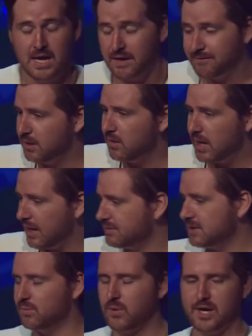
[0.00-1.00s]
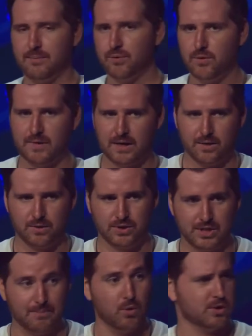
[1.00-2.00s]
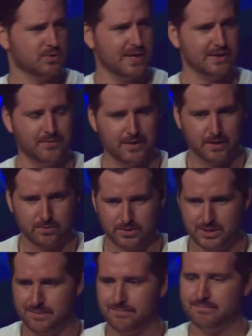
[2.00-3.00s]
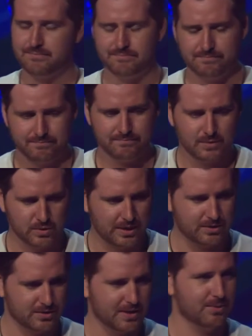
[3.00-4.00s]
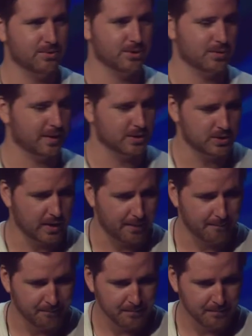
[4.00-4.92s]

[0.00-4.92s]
If you don't have some way to prove that ownership or transfer that ownership, the ledger's not really doing its job.